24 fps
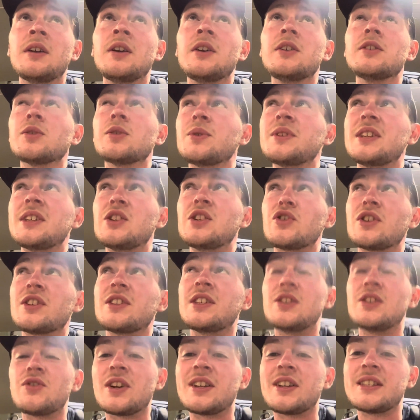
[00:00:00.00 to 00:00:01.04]
It was
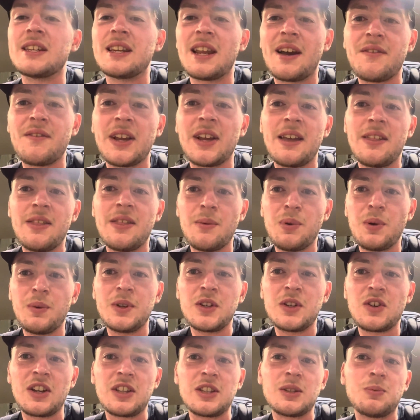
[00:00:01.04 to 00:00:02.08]
interesting trying to navigate the public
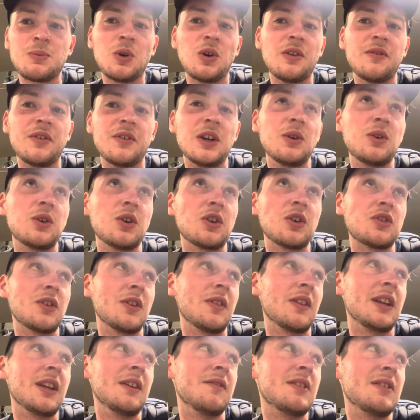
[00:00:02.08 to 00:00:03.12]
transport of a new country
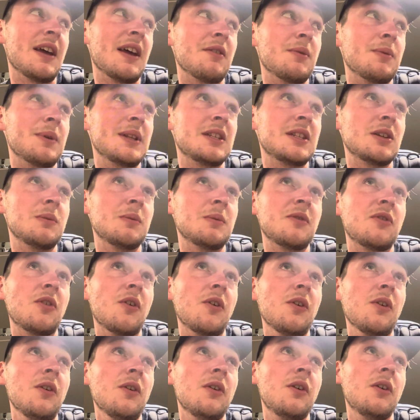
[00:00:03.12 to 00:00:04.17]
that you've never been to
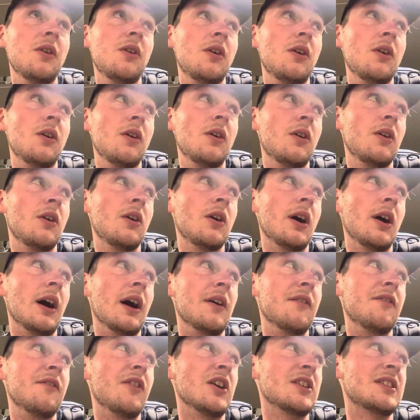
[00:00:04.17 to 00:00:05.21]
before.
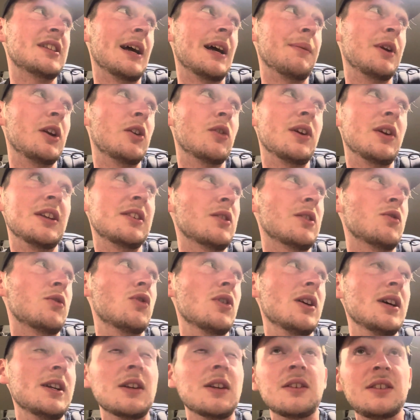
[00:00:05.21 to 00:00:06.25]
First time in Greece, so
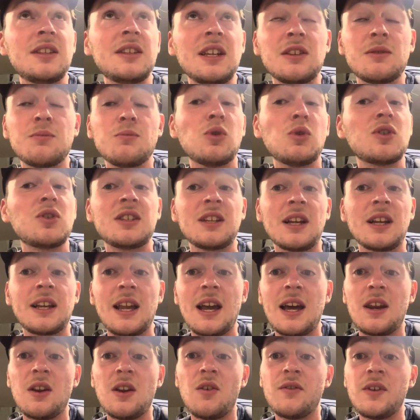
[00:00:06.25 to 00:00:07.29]
trying to see as much as I
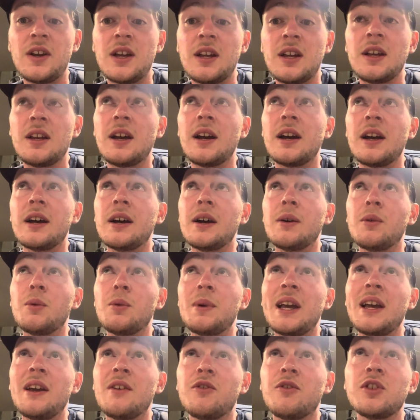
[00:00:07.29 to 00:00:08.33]
can of it. We'll be
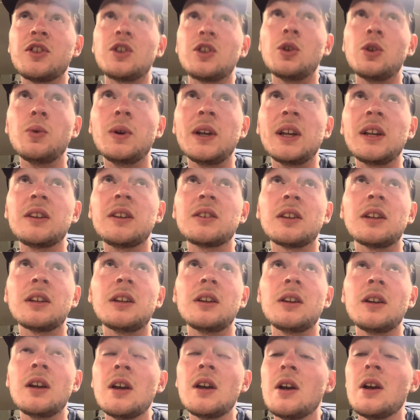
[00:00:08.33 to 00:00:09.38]
here for 2 weeks and
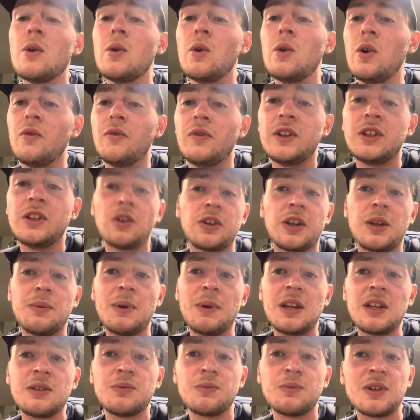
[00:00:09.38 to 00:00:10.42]
hopefully
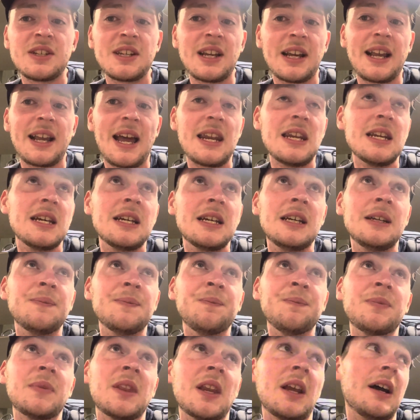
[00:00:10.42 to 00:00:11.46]
document as much as I can,
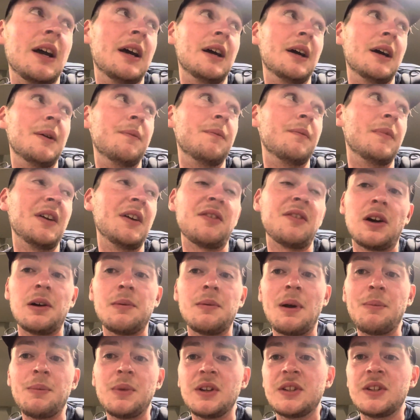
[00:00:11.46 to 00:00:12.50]
if I
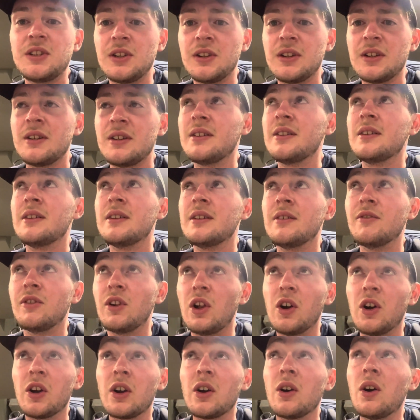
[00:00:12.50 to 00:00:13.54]
remember to
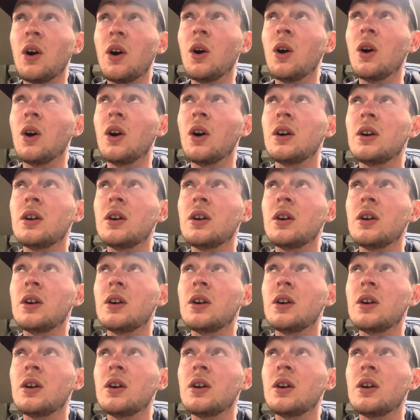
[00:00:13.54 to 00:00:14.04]
vlog or